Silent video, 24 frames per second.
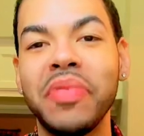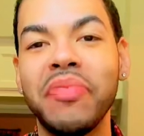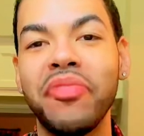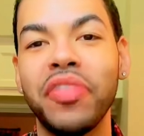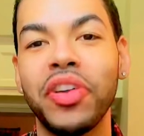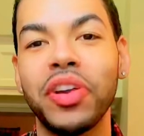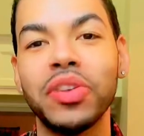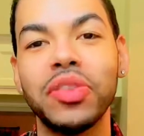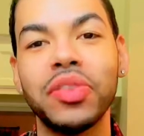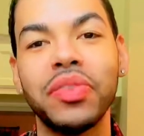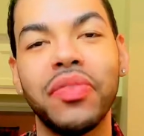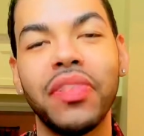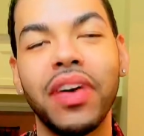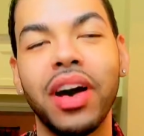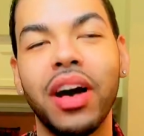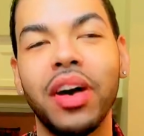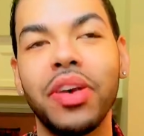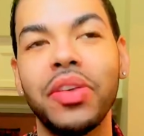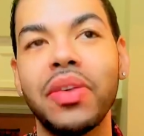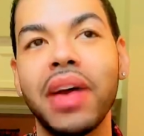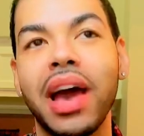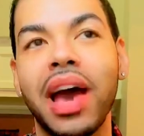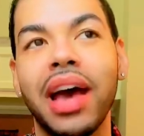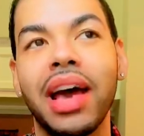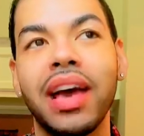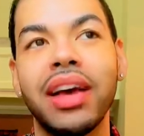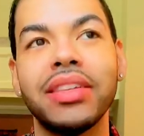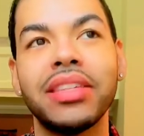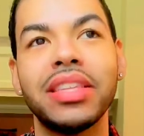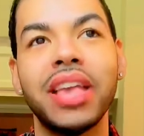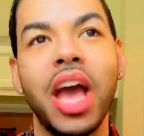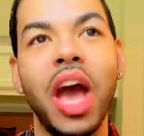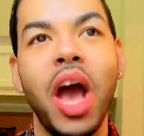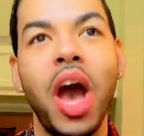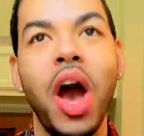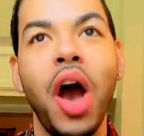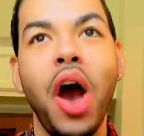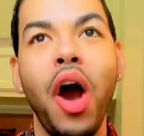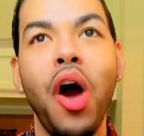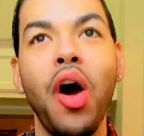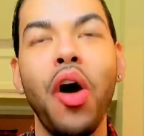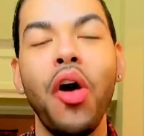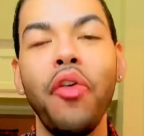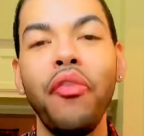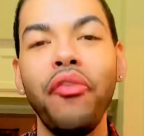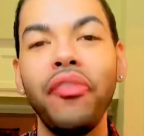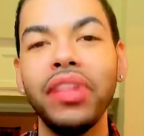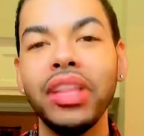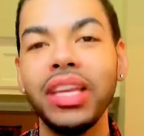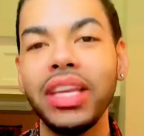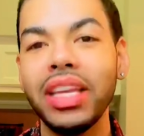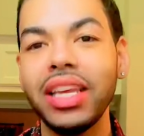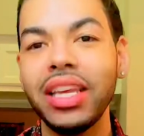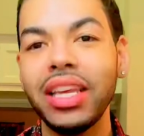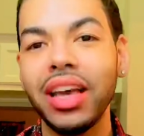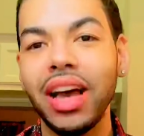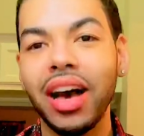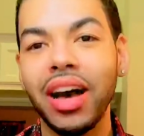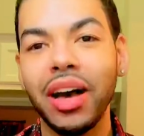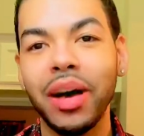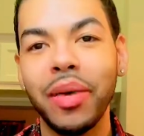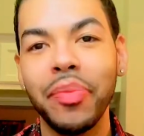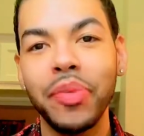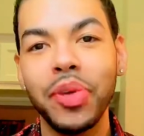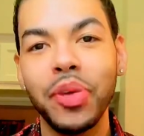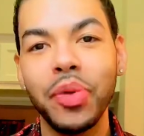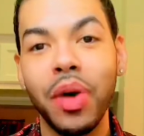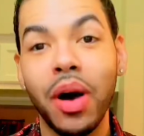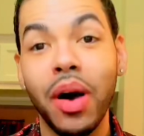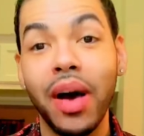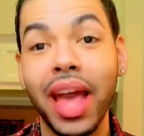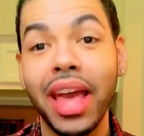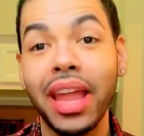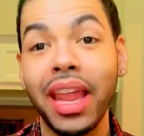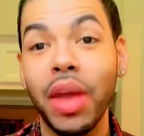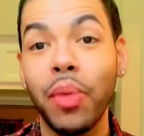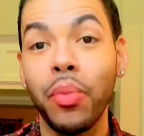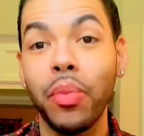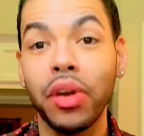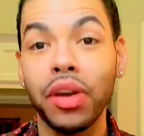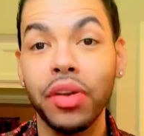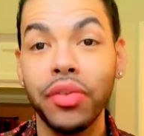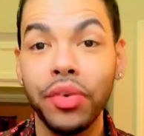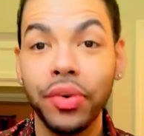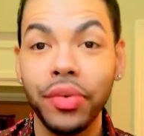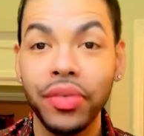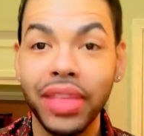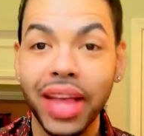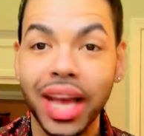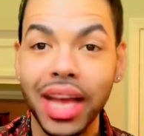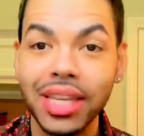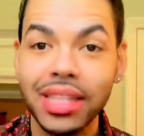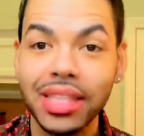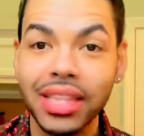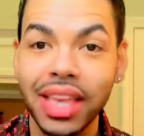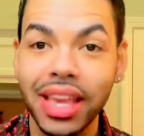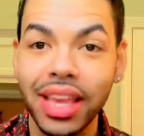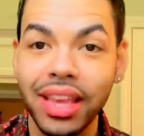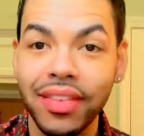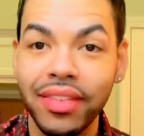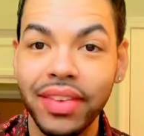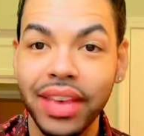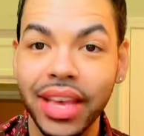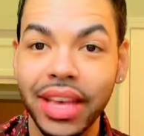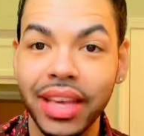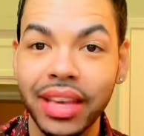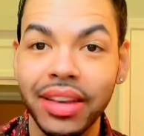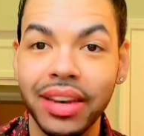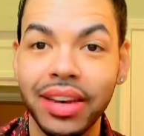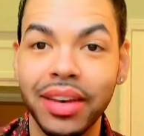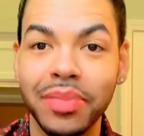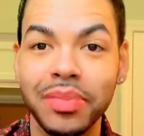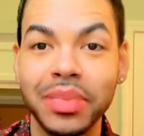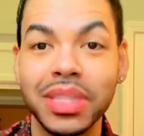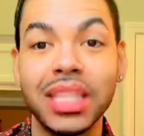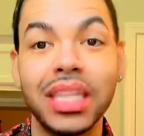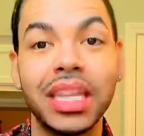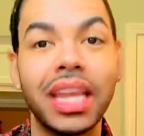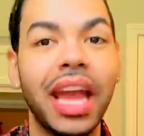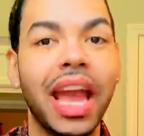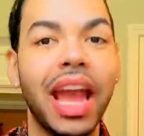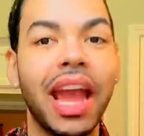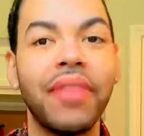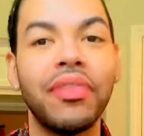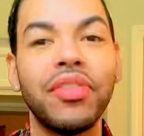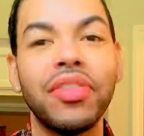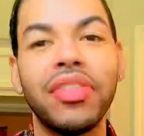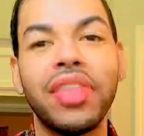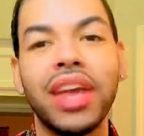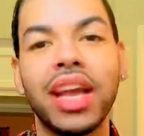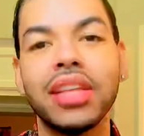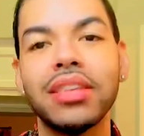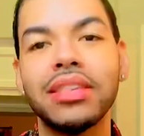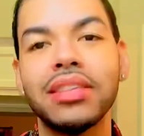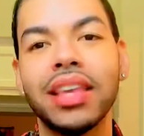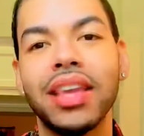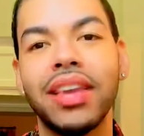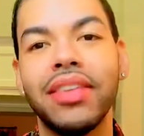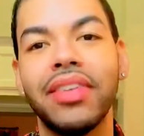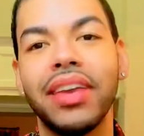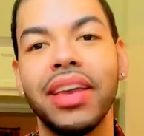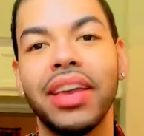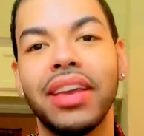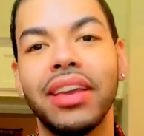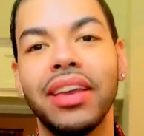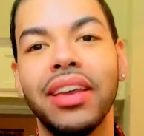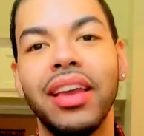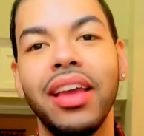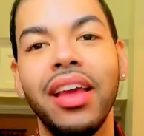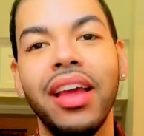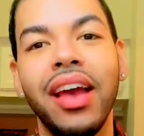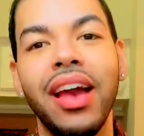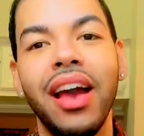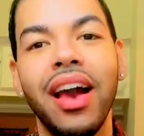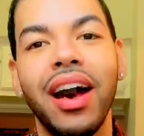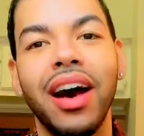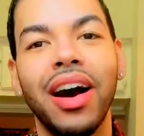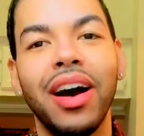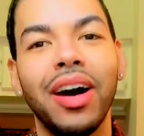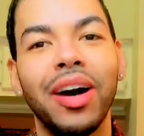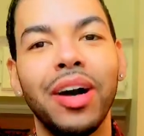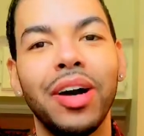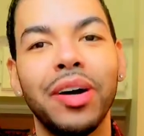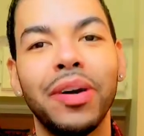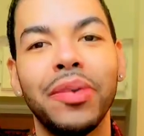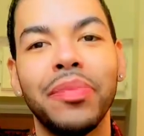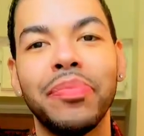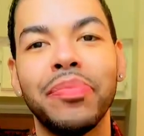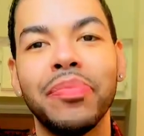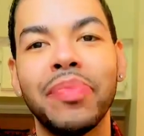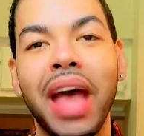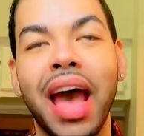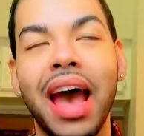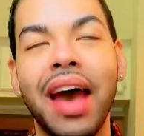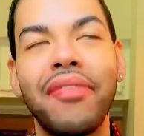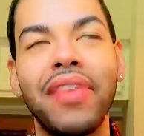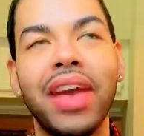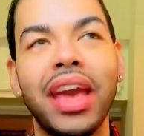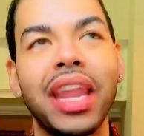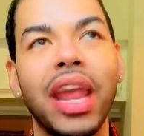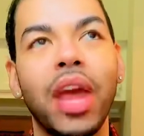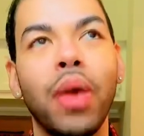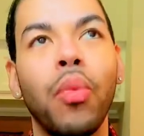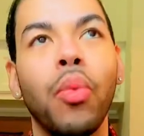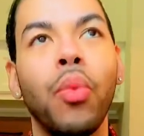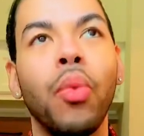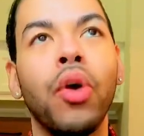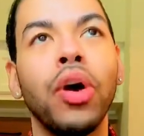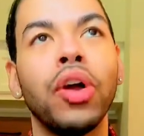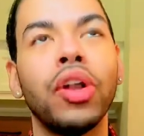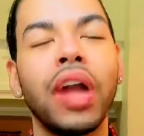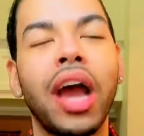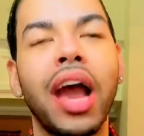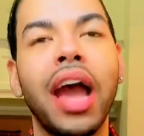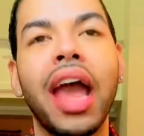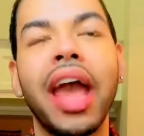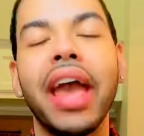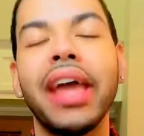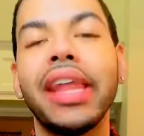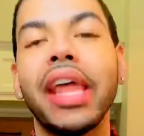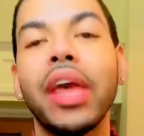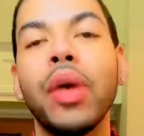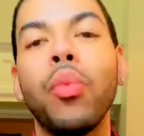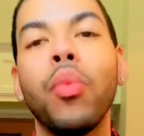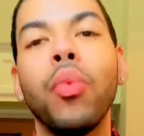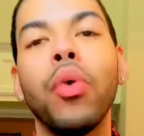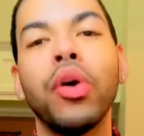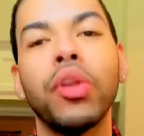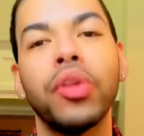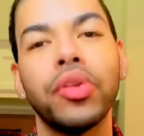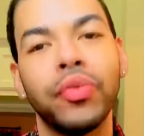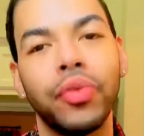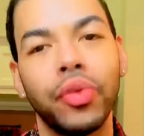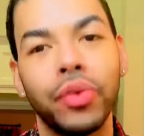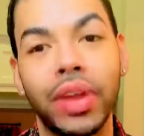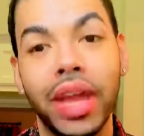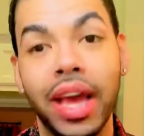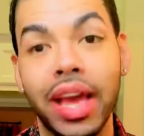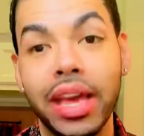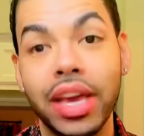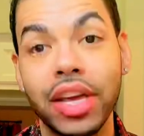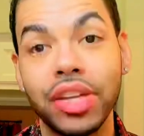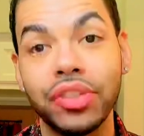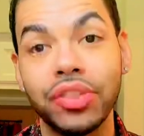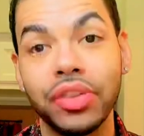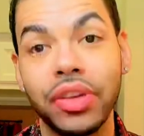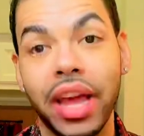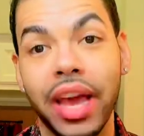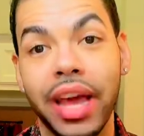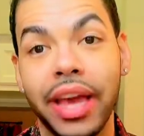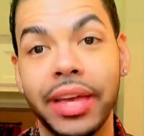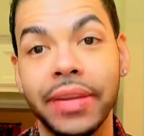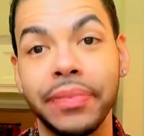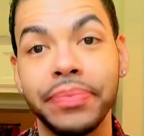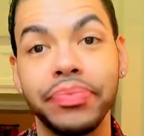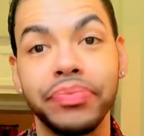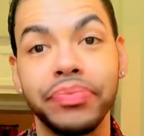First of all, you guys, hopefully you all had a wonderful Thanksgiving. It's the day after Thanksgiving. I had a wonderful day yesterday.